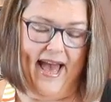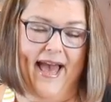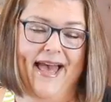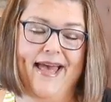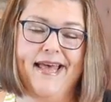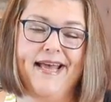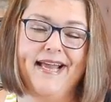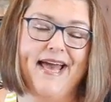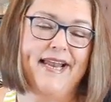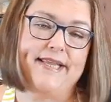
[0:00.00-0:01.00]
I
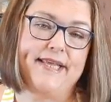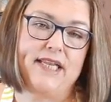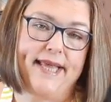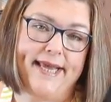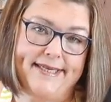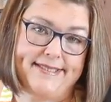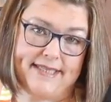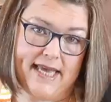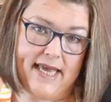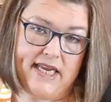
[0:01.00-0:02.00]
got a little
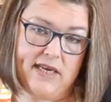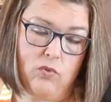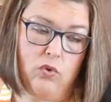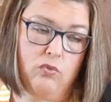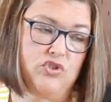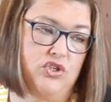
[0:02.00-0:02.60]
lazy. I didn't want